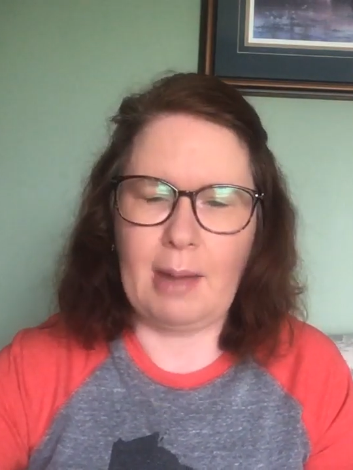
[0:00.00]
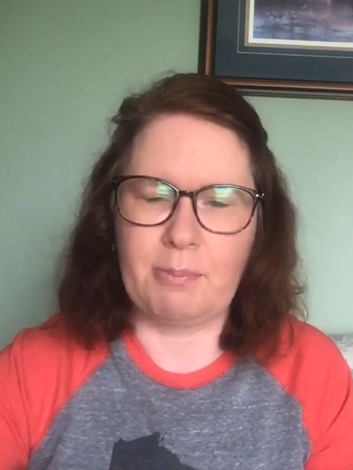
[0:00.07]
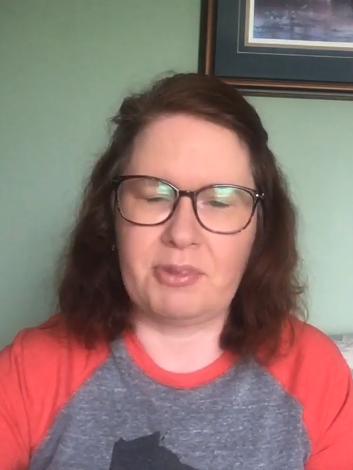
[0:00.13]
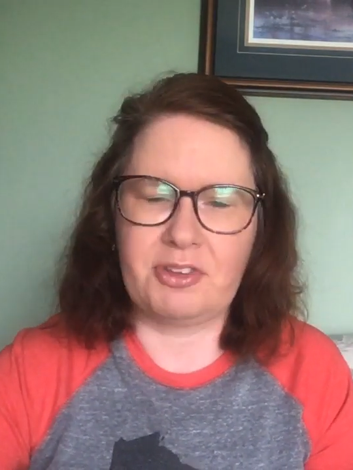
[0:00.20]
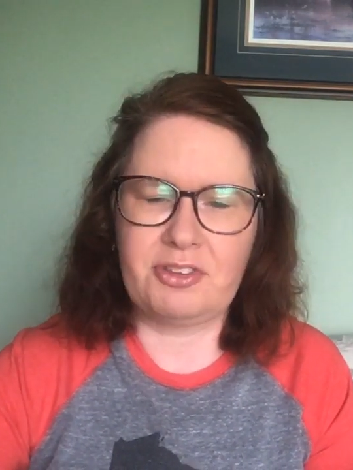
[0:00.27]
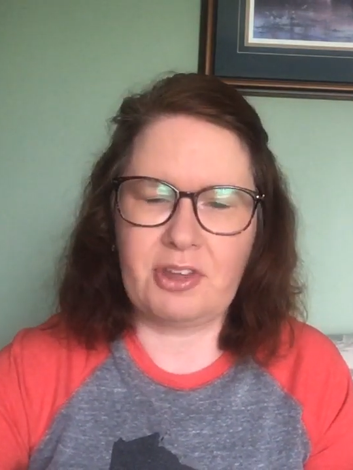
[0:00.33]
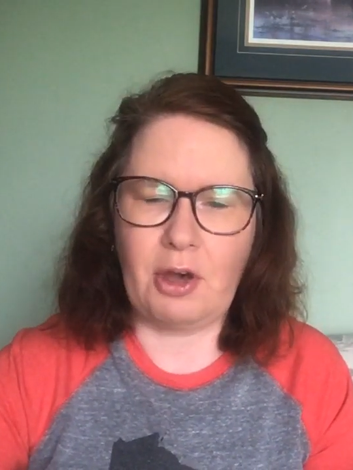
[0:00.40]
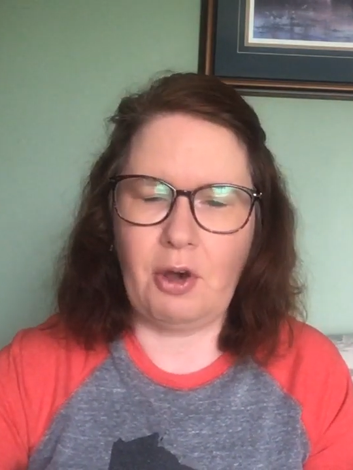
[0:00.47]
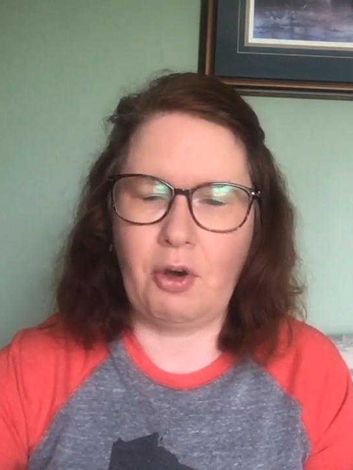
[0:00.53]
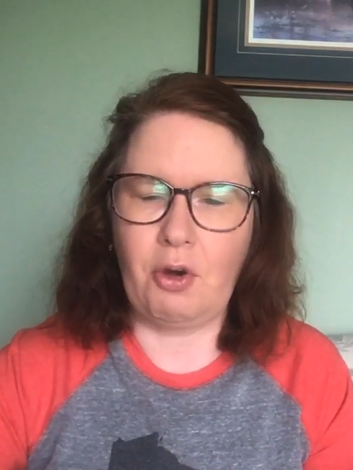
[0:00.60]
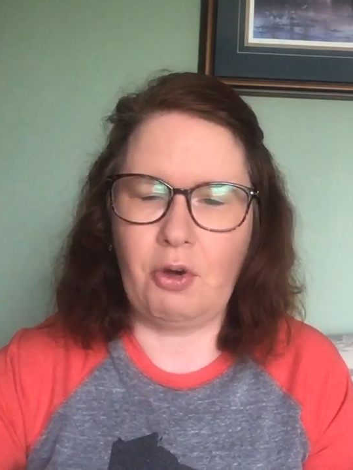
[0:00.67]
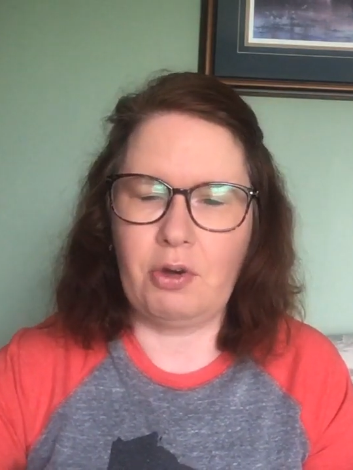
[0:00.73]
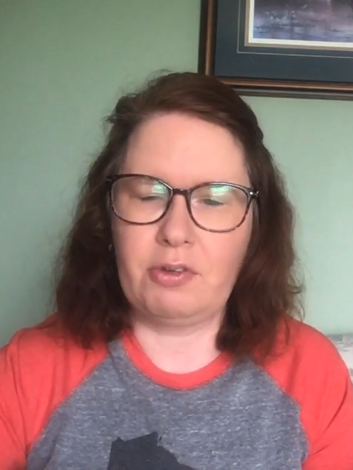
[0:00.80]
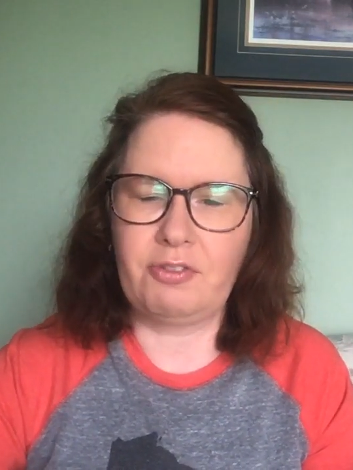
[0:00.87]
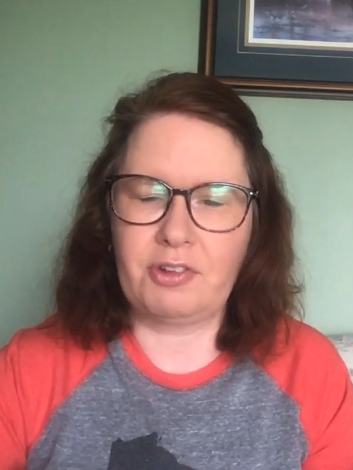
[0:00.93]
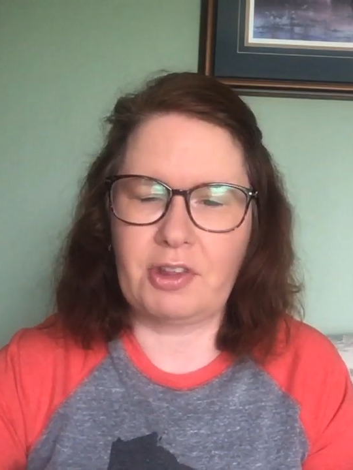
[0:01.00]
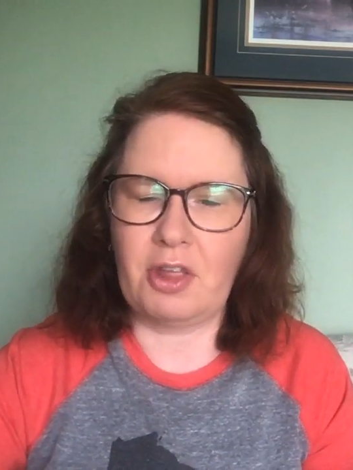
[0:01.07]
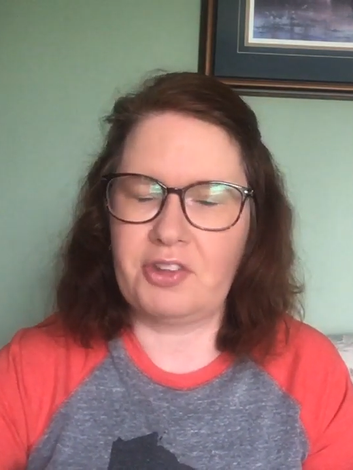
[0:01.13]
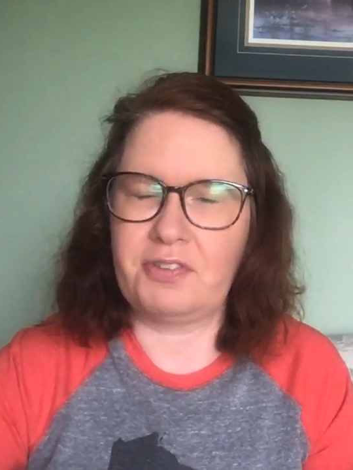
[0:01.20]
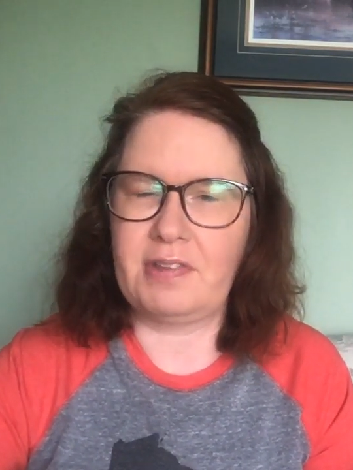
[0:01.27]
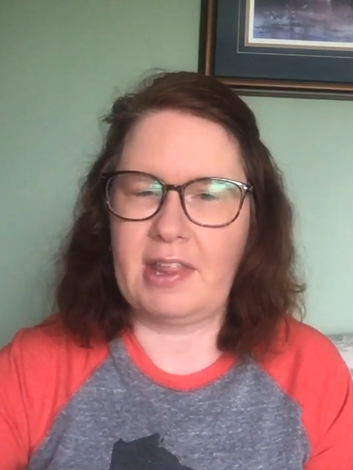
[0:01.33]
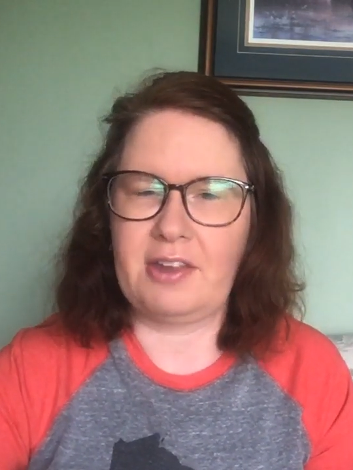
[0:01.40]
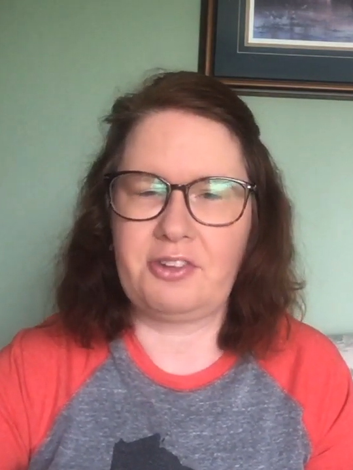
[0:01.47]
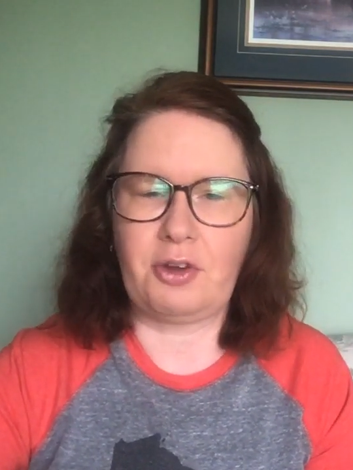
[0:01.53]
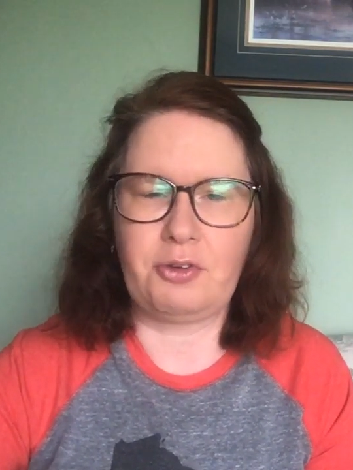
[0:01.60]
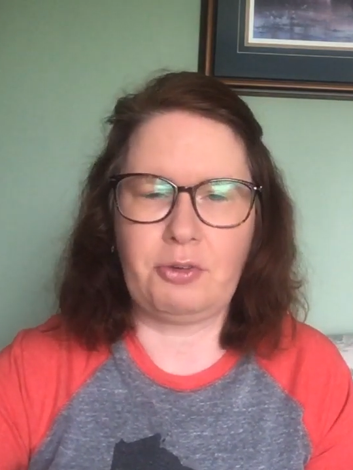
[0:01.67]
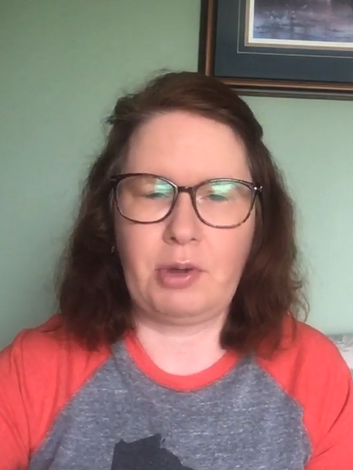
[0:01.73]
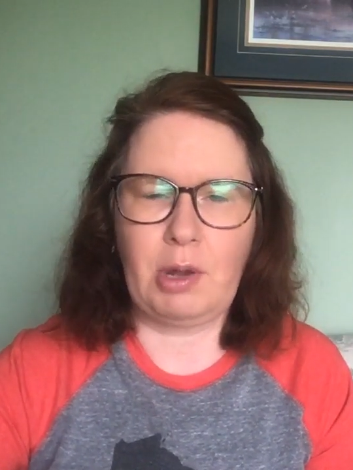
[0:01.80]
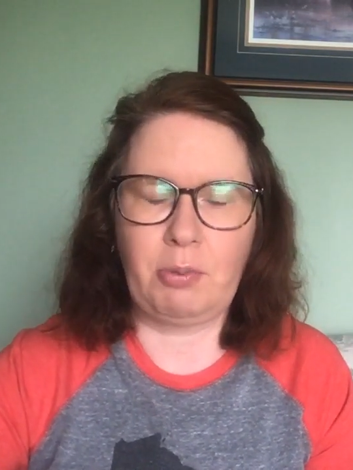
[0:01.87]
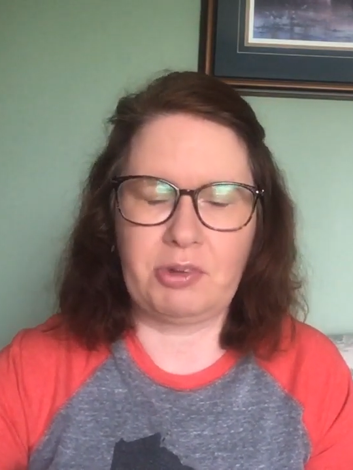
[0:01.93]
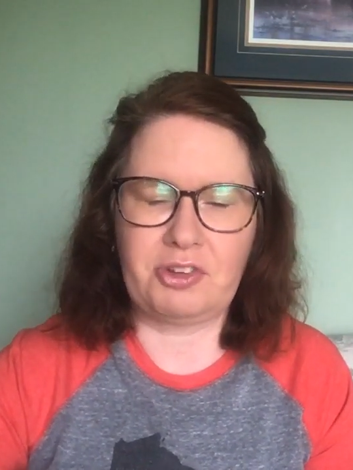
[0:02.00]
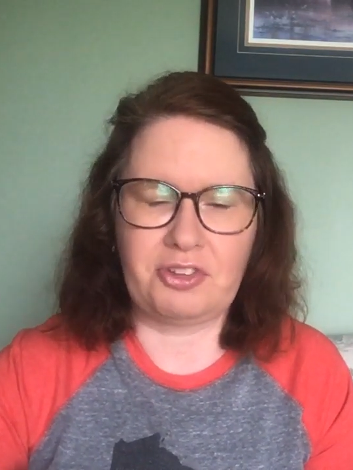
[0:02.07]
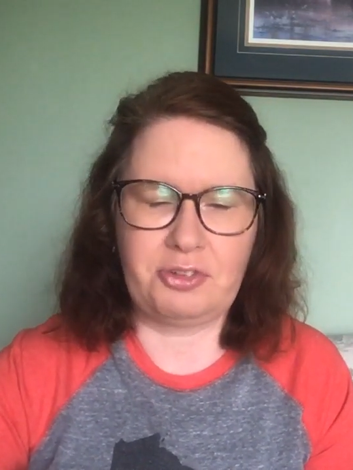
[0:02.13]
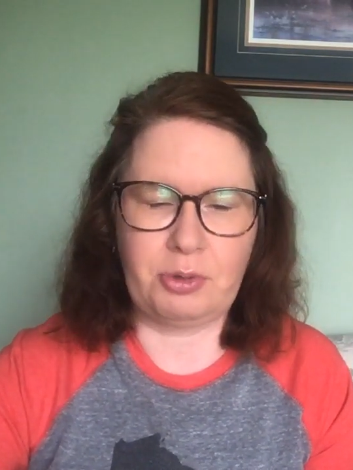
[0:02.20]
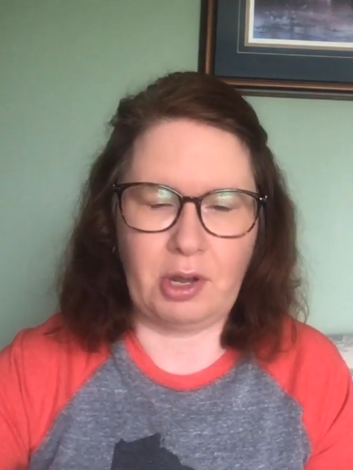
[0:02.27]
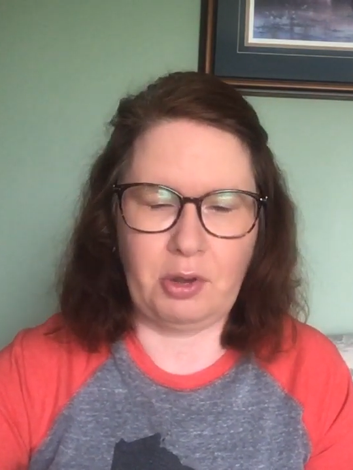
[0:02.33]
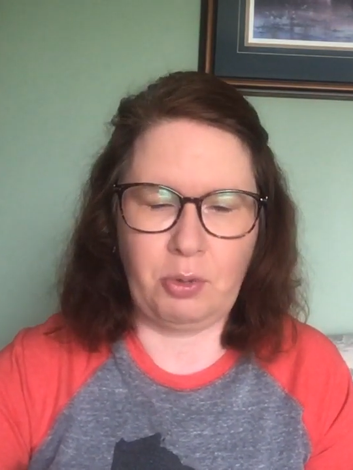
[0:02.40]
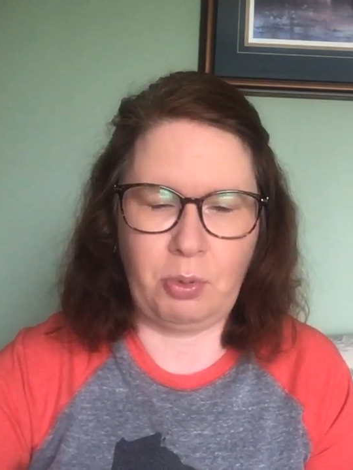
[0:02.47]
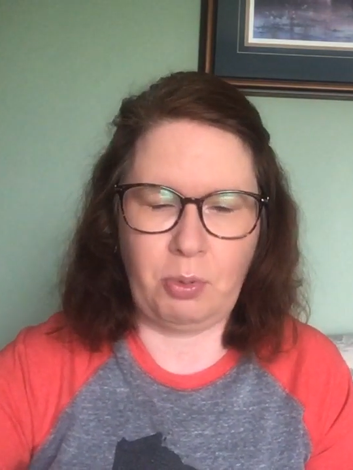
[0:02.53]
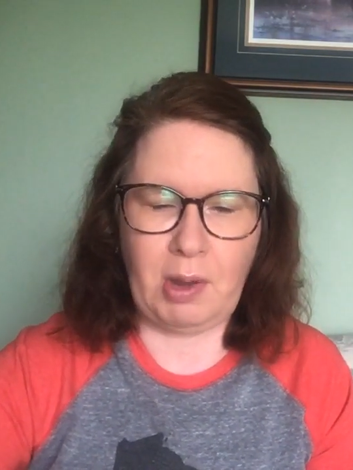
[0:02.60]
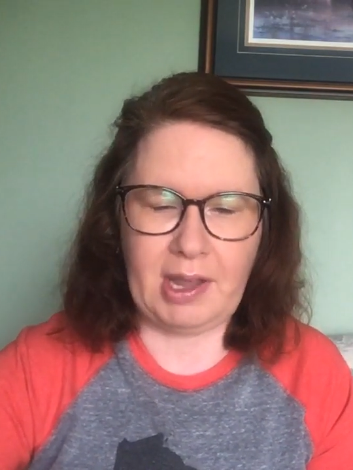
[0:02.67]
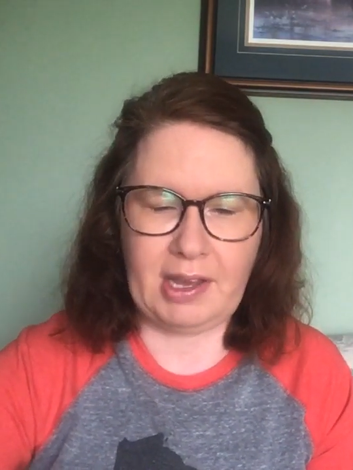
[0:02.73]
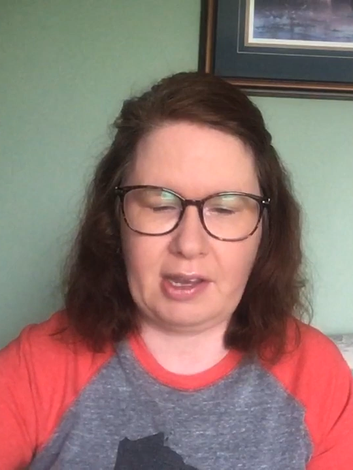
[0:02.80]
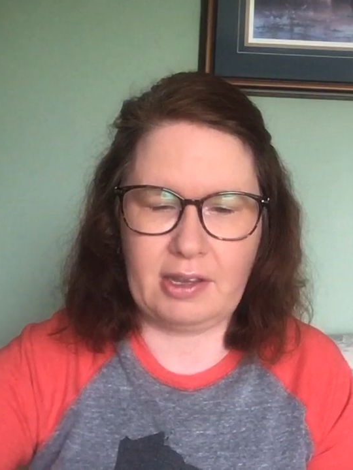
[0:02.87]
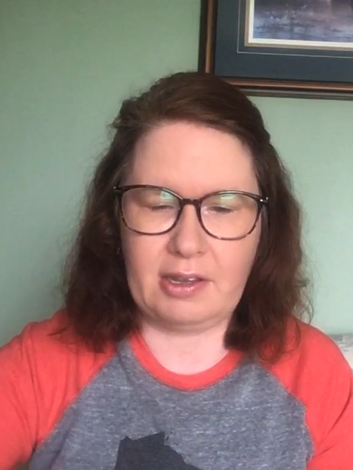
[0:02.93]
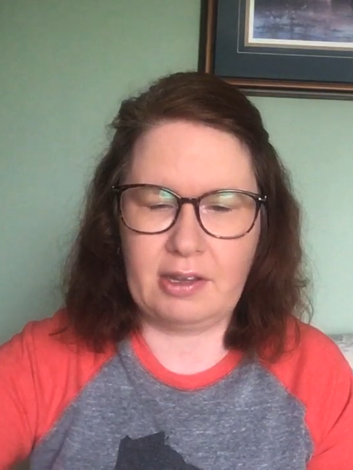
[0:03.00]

So for those of you that don't know it, we'll just do a quick